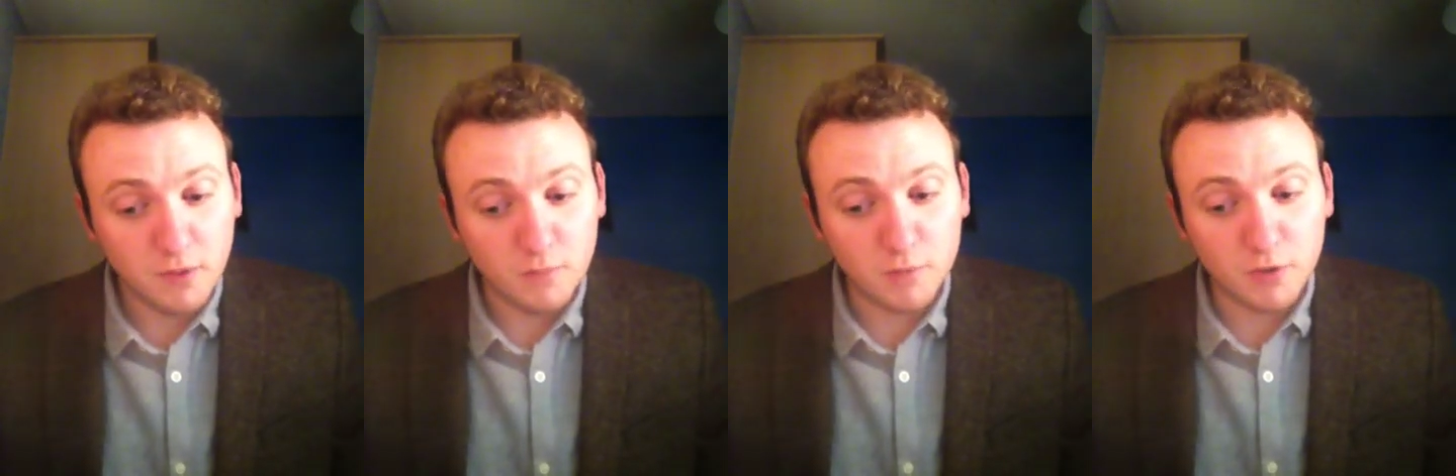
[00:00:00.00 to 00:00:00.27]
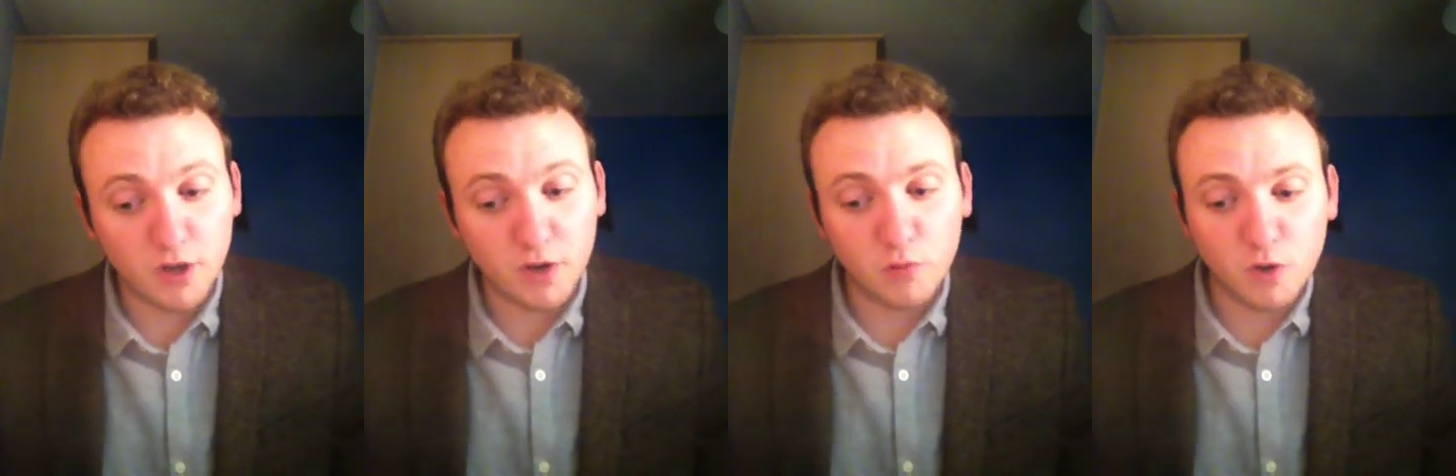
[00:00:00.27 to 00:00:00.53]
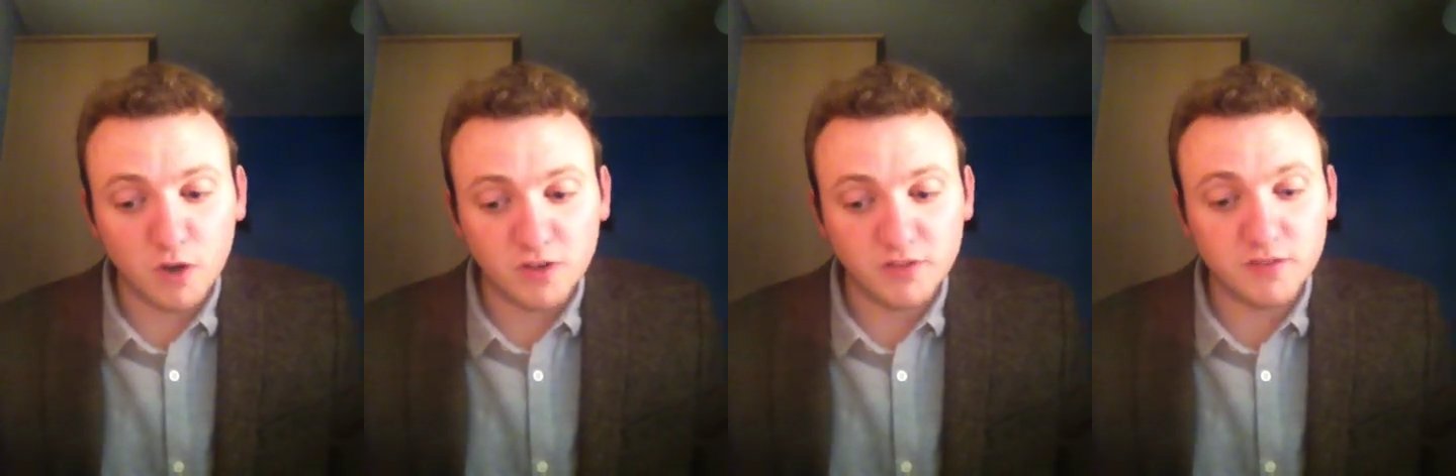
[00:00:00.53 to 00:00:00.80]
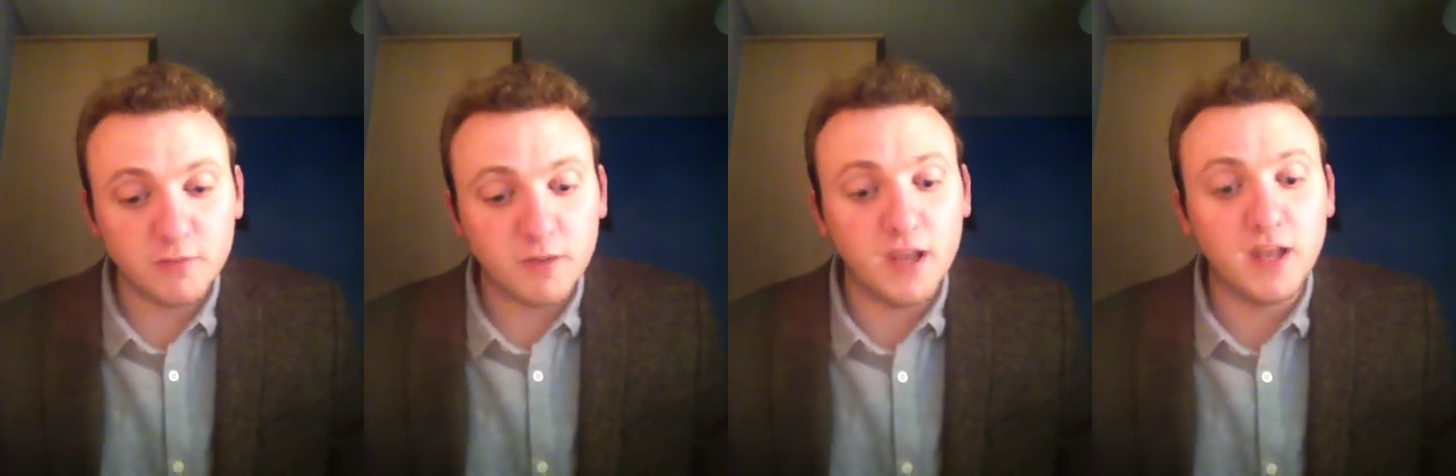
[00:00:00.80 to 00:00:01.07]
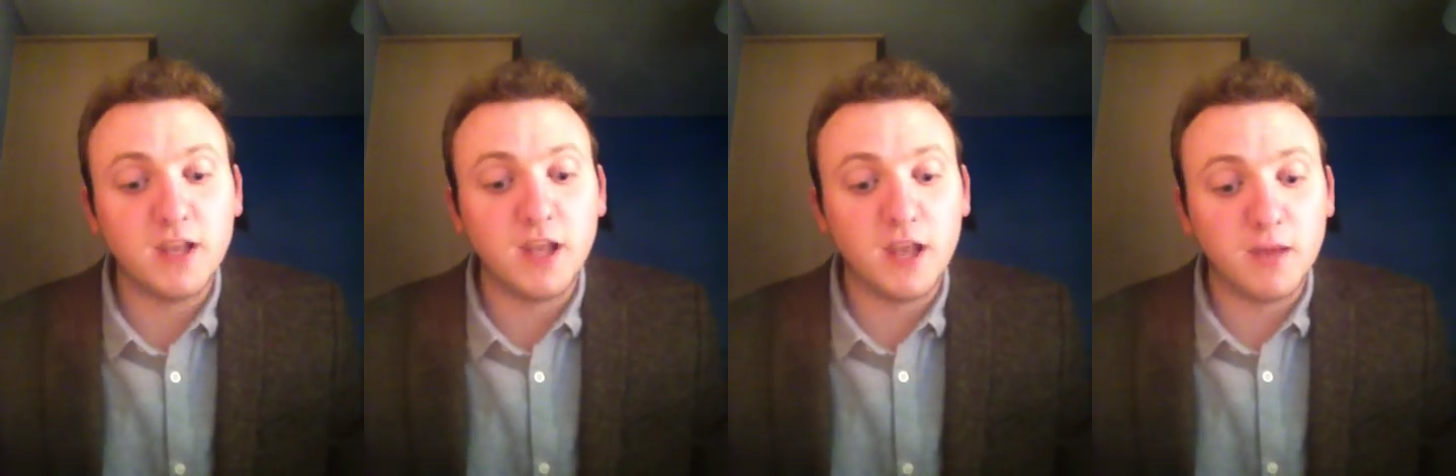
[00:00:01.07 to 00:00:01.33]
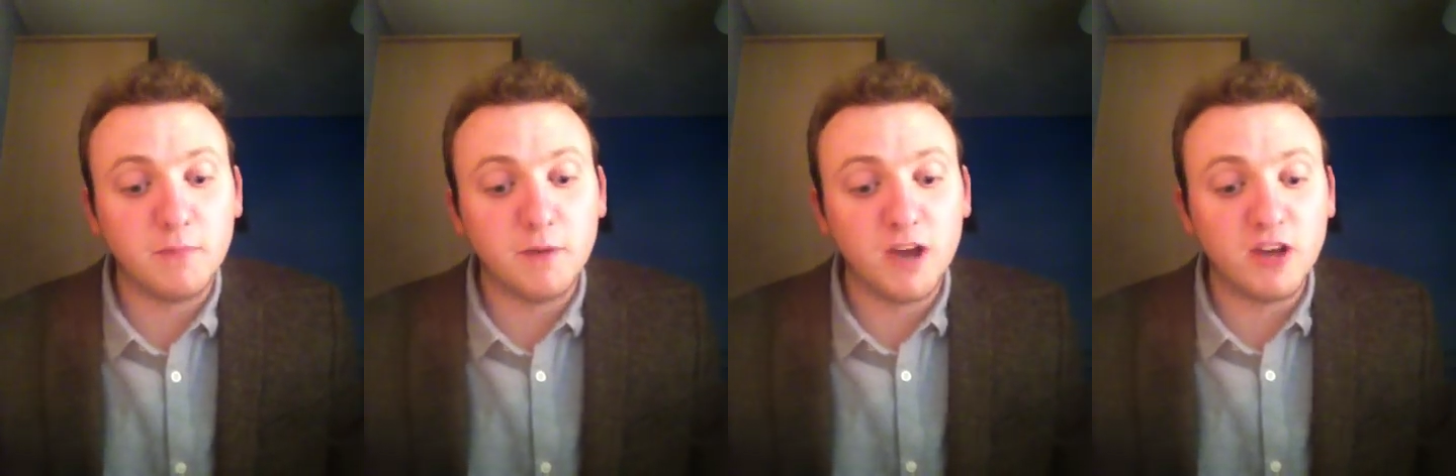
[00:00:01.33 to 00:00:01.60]
but I want to make
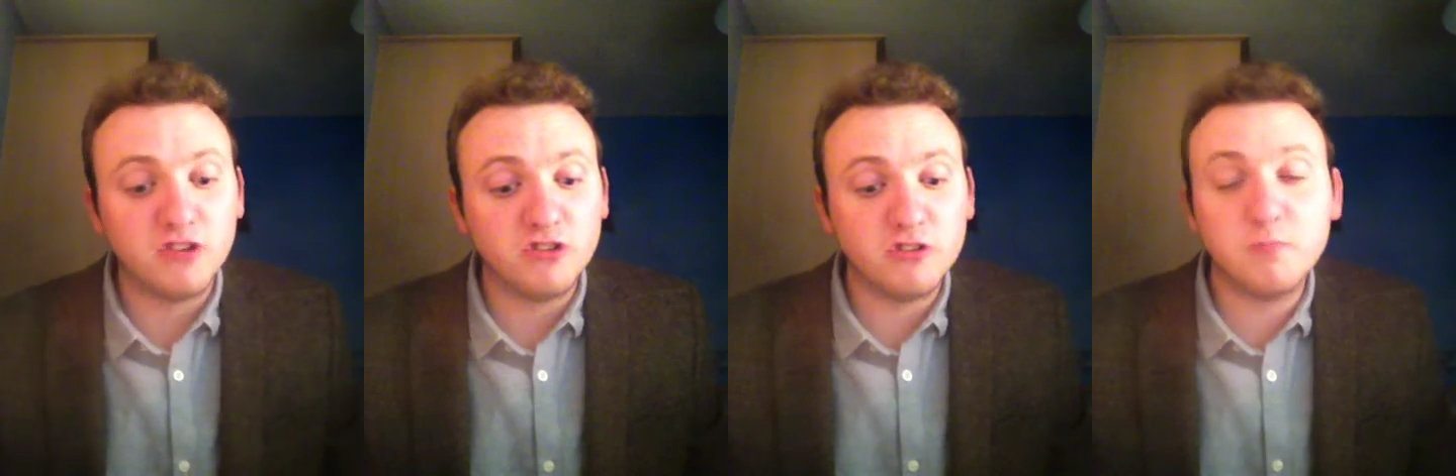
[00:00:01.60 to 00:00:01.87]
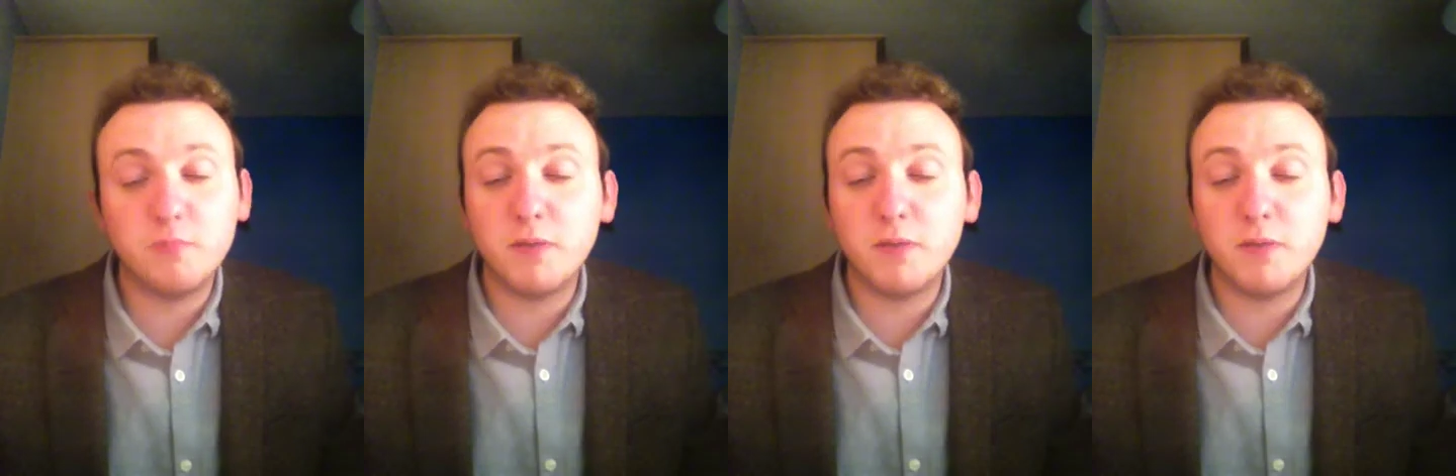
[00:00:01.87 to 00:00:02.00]
a passionate